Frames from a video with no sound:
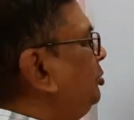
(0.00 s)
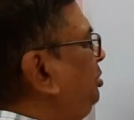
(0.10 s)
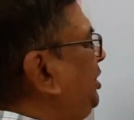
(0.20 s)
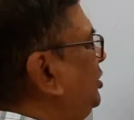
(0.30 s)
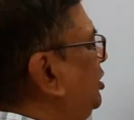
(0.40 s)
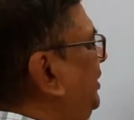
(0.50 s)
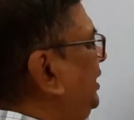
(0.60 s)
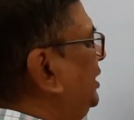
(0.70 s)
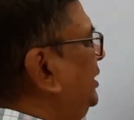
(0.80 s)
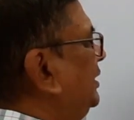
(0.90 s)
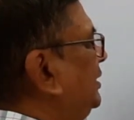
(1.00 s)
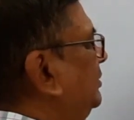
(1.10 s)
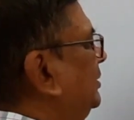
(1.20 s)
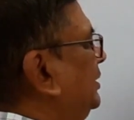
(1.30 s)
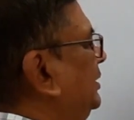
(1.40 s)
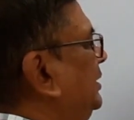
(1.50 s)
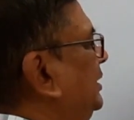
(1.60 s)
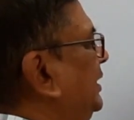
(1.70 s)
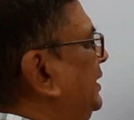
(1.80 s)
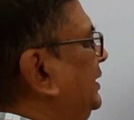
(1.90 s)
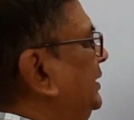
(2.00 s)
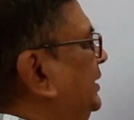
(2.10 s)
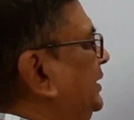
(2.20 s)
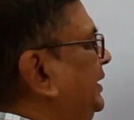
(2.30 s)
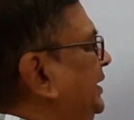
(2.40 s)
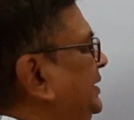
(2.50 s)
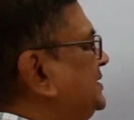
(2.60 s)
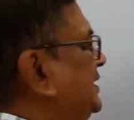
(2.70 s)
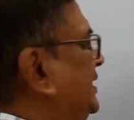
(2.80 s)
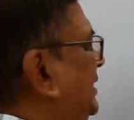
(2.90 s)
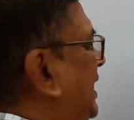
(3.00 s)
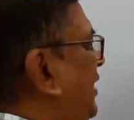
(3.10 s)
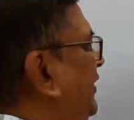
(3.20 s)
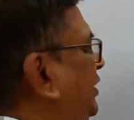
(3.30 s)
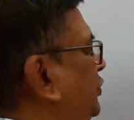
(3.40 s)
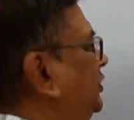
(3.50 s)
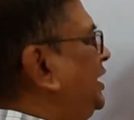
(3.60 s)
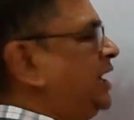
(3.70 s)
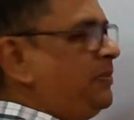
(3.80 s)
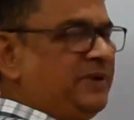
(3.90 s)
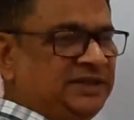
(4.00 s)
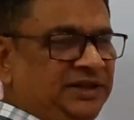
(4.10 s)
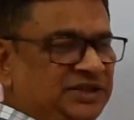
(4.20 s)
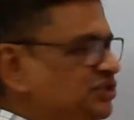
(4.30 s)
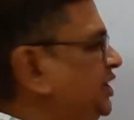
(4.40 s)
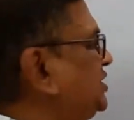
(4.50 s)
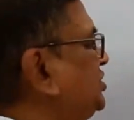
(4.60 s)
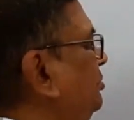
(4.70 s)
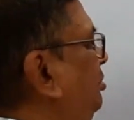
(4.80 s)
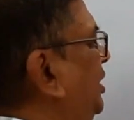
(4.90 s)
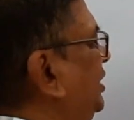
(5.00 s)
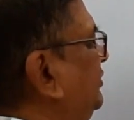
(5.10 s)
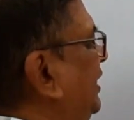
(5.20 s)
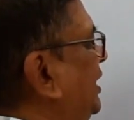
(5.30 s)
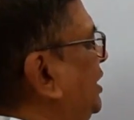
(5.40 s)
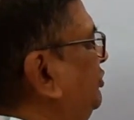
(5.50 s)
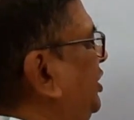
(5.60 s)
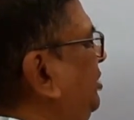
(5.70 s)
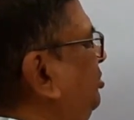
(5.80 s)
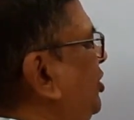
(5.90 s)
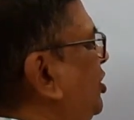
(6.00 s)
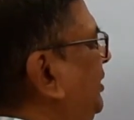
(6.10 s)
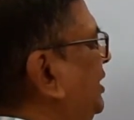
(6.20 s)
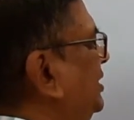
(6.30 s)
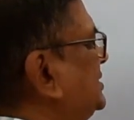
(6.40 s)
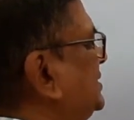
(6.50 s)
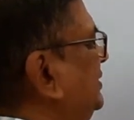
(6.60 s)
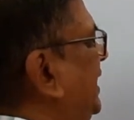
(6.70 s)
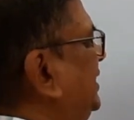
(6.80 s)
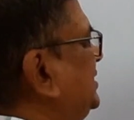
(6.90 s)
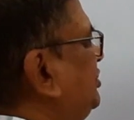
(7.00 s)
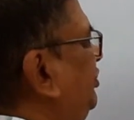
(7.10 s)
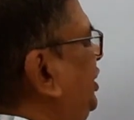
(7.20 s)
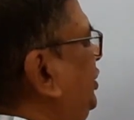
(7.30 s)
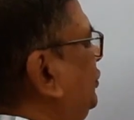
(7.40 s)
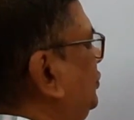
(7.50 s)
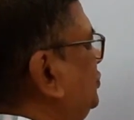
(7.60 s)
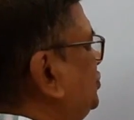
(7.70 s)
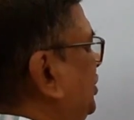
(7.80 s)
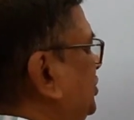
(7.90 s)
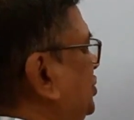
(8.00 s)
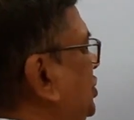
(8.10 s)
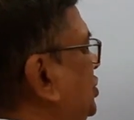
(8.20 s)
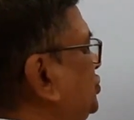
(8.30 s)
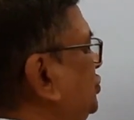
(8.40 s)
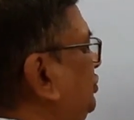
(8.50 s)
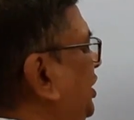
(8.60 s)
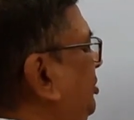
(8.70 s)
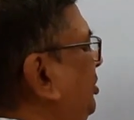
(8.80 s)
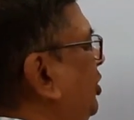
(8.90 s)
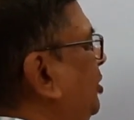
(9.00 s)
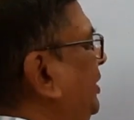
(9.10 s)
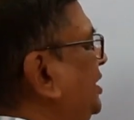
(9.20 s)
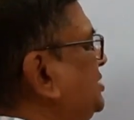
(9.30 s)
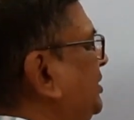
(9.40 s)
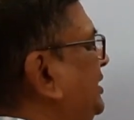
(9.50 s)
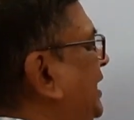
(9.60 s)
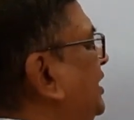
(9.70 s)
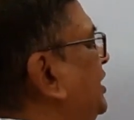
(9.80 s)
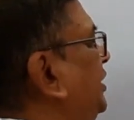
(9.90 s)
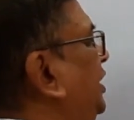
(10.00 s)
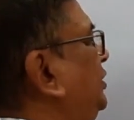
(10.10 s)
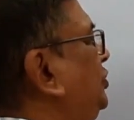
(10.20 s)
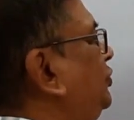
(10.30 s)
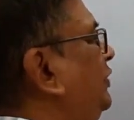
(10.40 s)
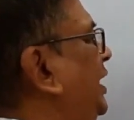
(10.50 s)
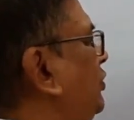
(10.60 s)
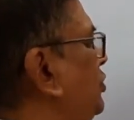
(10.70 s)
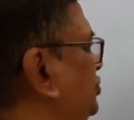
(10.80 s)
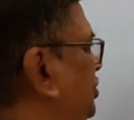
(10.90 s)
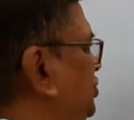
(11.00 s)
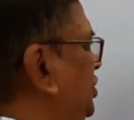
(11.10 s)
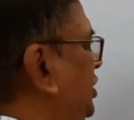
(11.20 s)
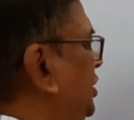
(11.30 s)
P orbital, it's having total capacity 6, but there are 3 p orbitals, that is 3 into 2 6. So 3 p orbitals, but that contain 2 electrons each.